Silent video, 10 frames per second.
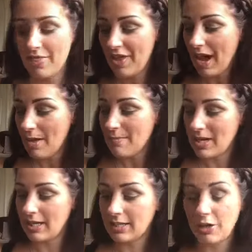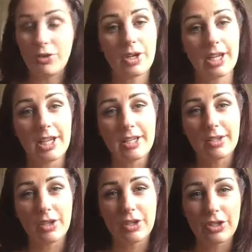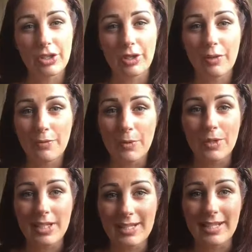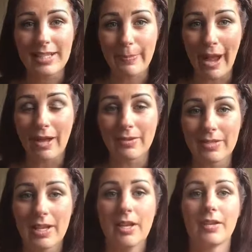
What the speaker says: That means your kit has cost you £46.